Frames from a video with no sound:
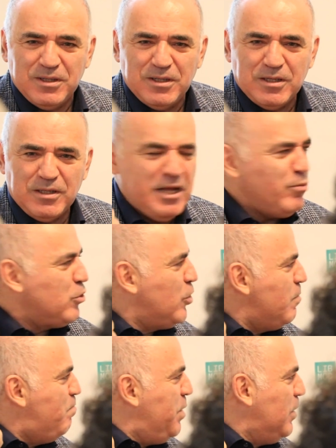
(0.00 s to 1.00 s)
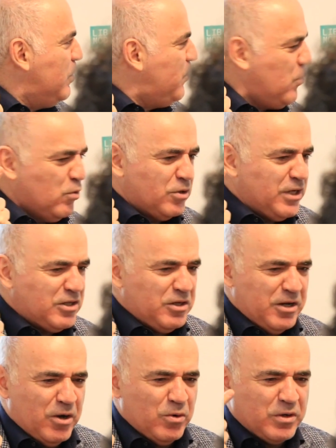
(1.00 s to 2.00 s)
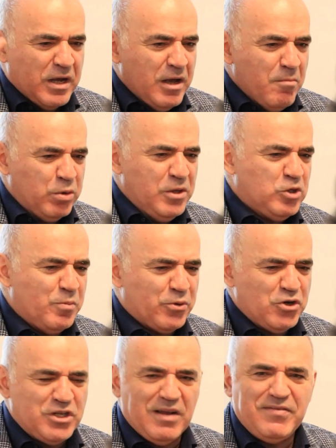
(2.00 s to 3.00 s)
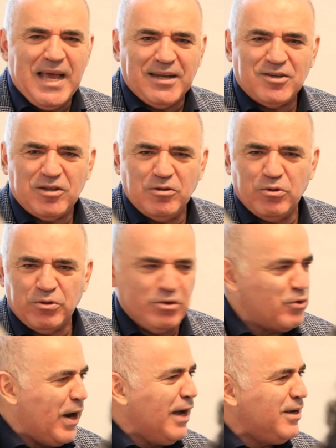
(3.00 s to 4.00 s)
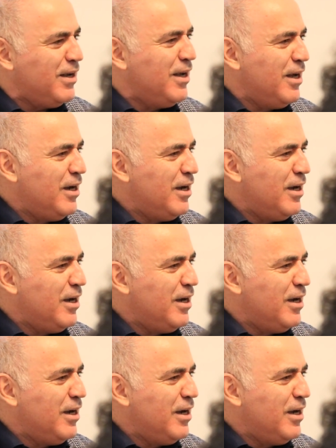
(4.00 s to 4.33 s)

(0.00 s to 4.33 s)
NATO was not built for just, you know, police operation in Afghanistan or Iraq.